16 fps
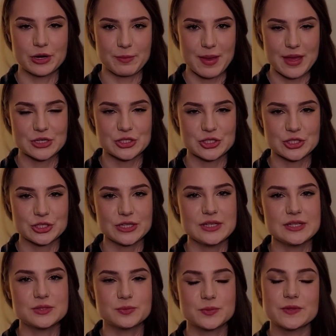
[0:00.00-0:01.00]
manager
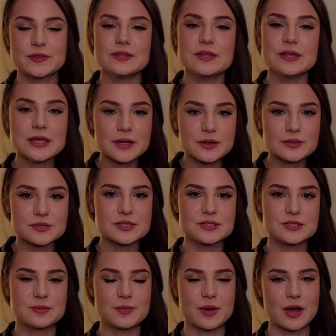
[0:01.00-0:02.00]
is within the
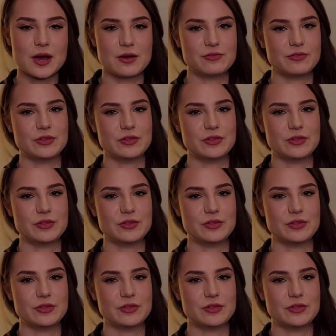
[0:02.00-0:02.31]
ecosystem of